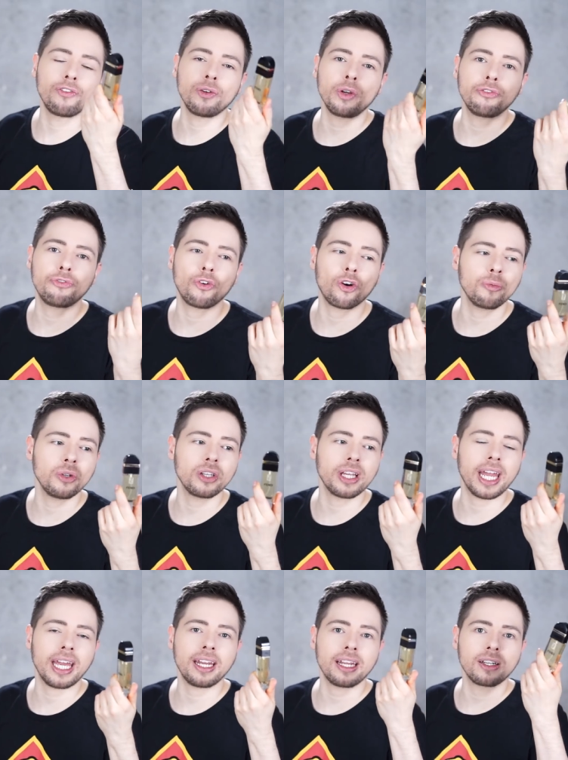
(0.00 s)
of the
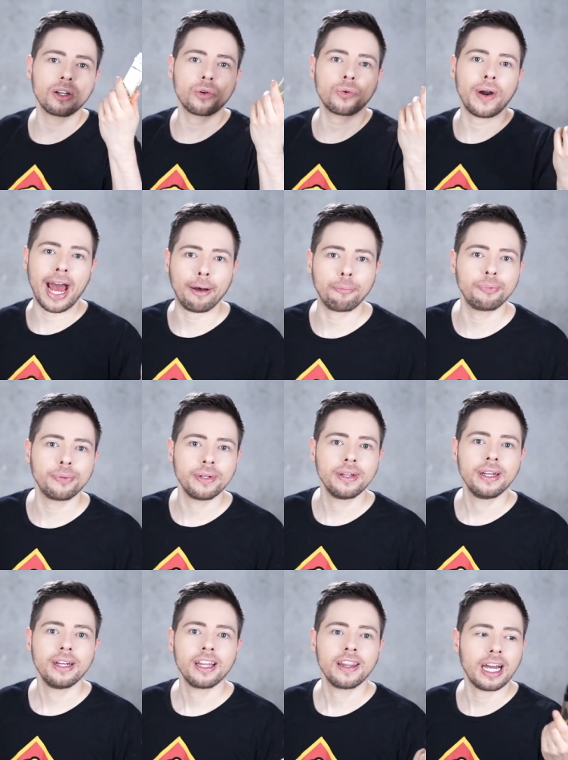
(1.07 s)
reformulated crap
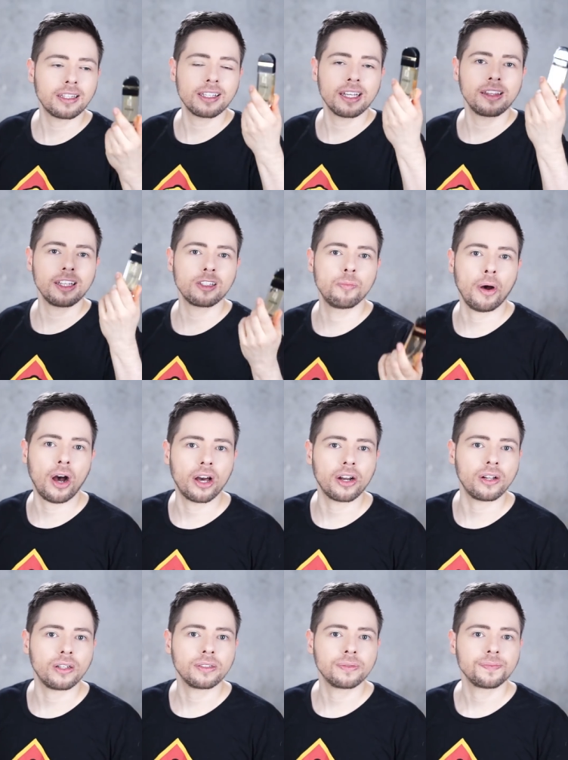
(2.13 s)
that's in this
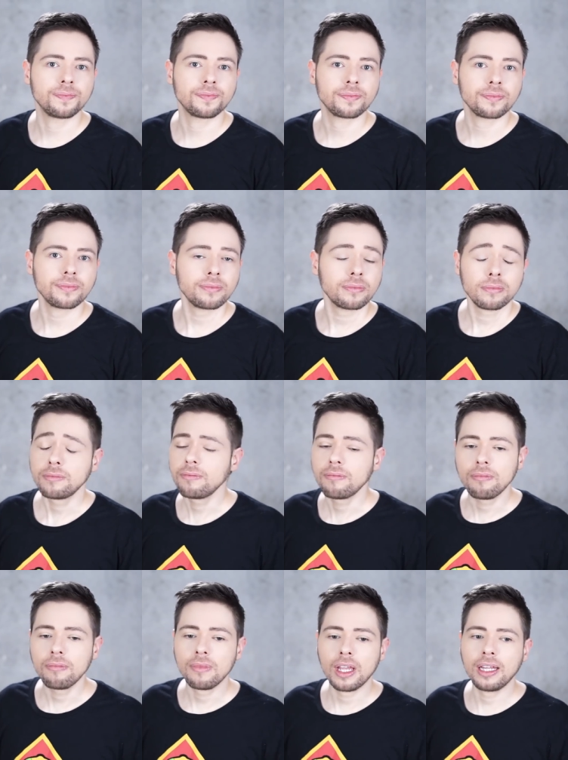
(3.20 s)
bottle.
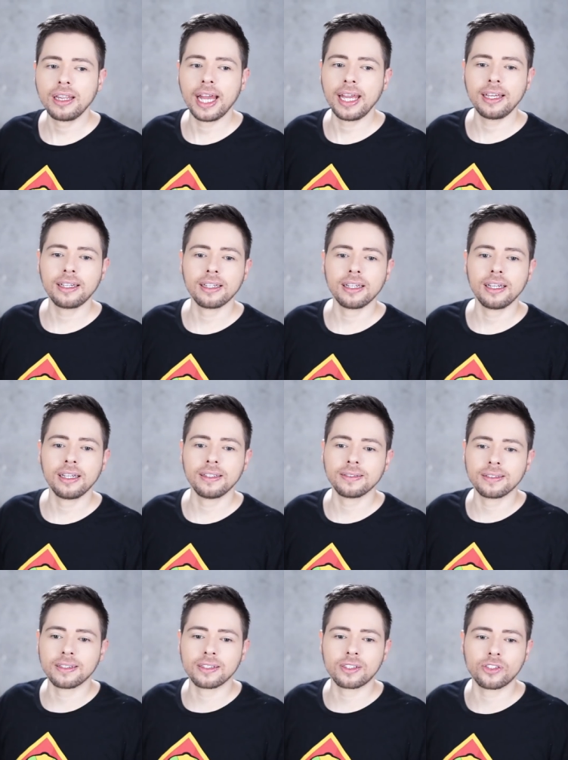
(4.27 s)
Like,
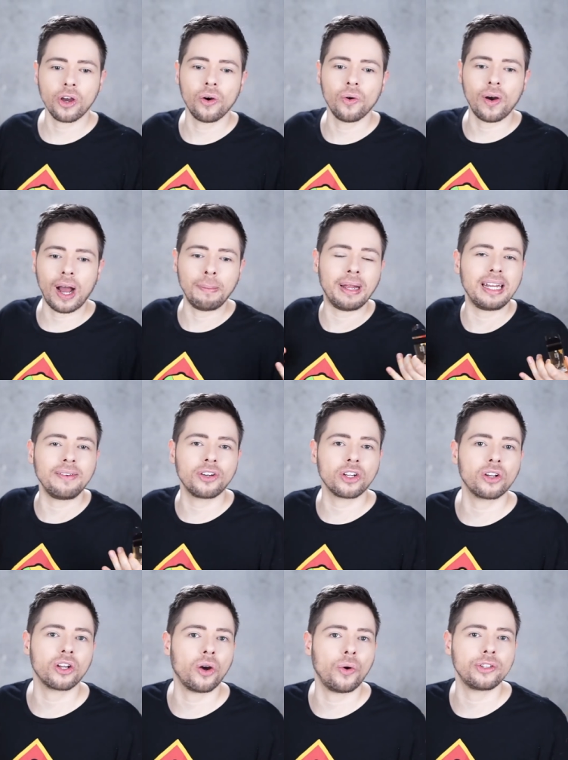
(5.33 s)
so I'm not even
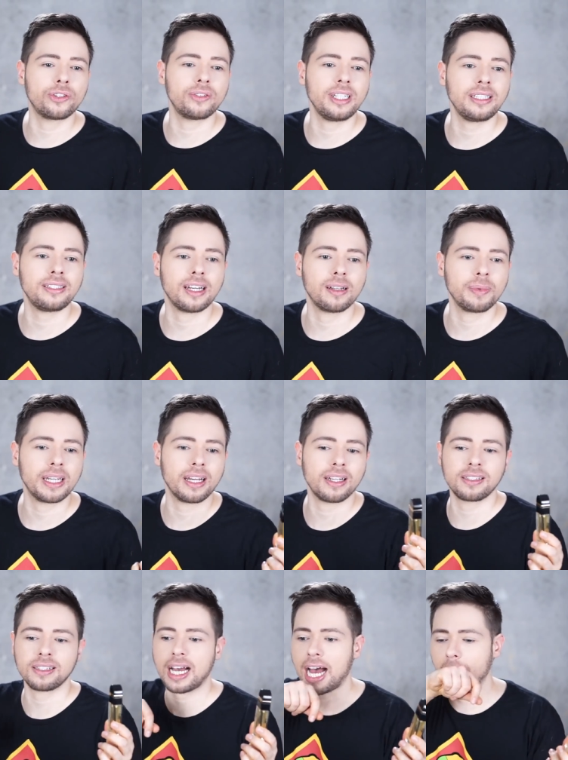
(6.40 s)
going to go into detail
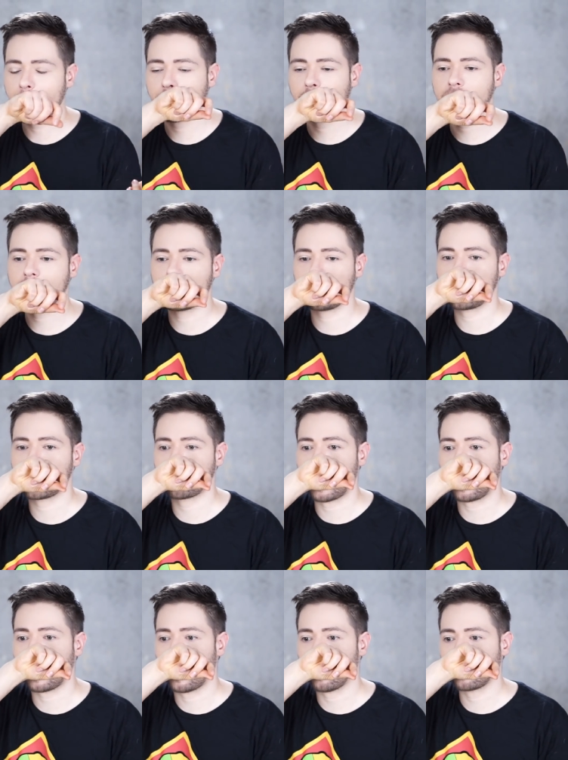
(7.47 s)
because I personally
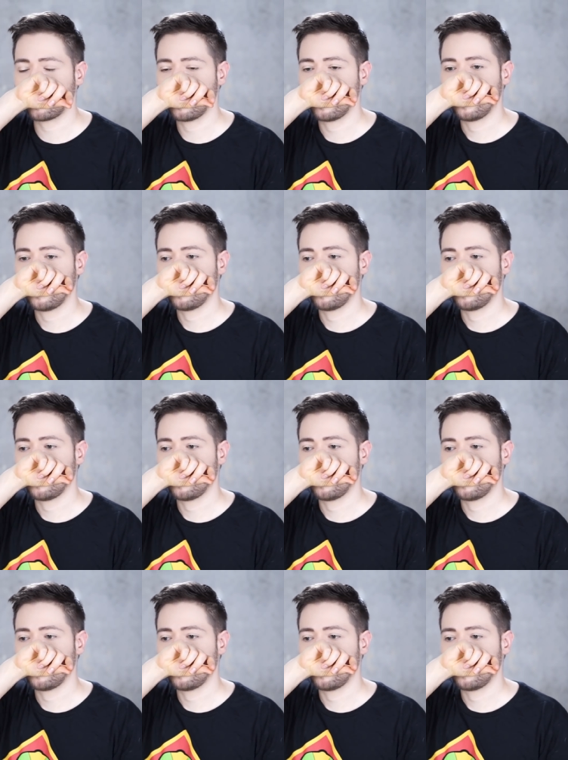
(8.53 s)
smell out